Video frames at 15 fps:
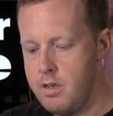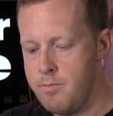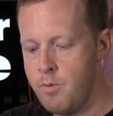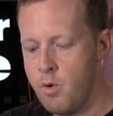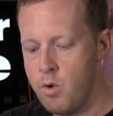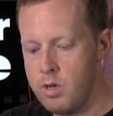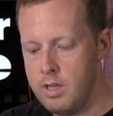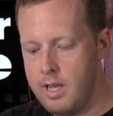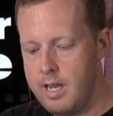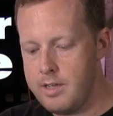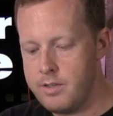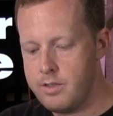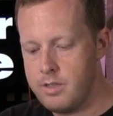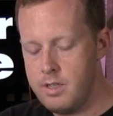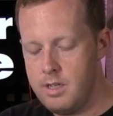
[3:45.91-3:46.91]
more or
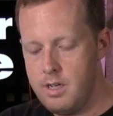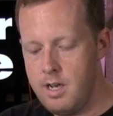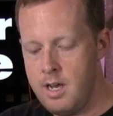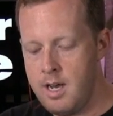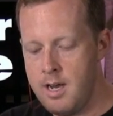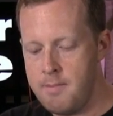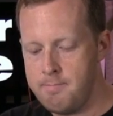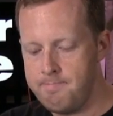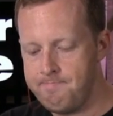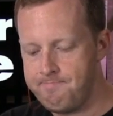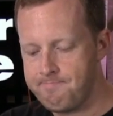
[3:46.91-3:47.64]
less. Um,